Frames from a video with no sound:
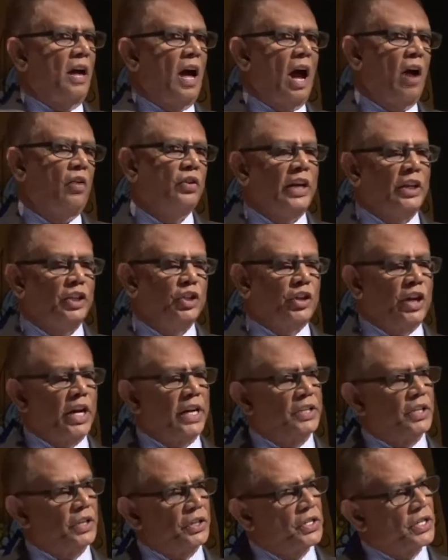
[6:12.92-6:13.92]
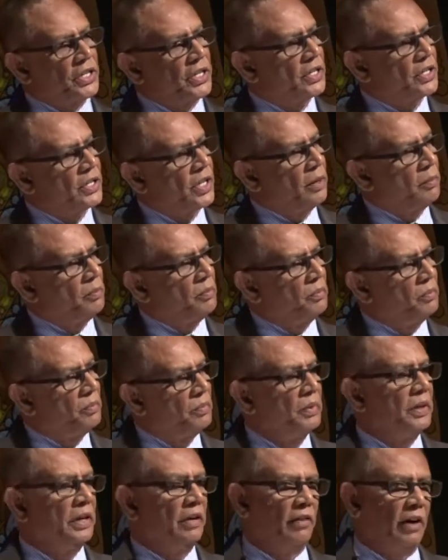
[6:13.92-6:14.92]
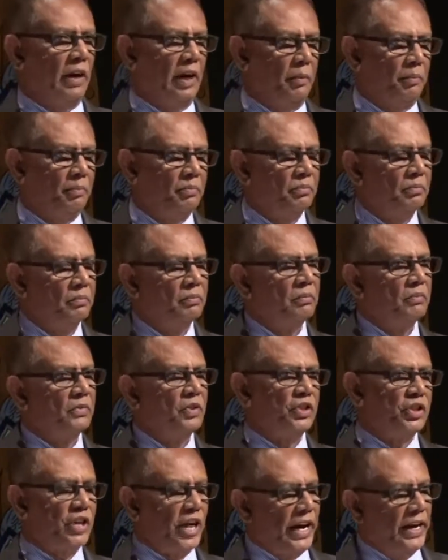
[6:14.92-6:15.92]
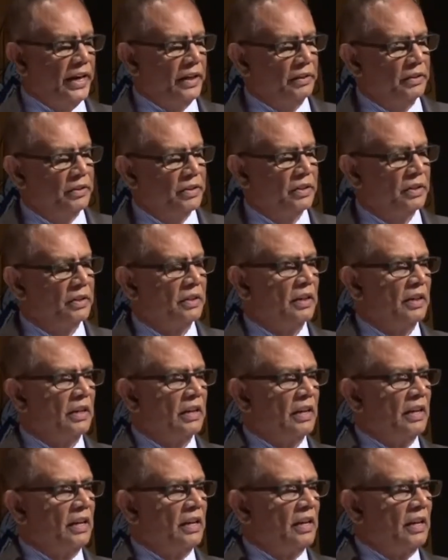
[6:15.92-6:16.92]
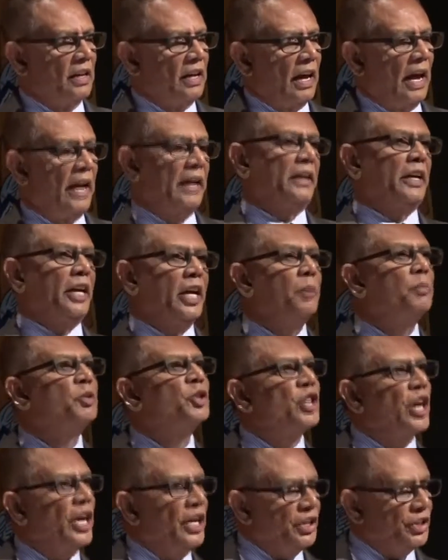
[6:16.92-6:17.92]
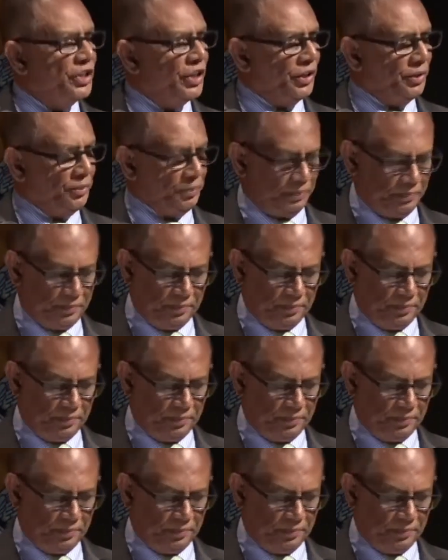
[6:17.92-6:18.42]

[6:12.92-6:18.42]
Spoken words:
how the education system developed, changed, and keeps changing.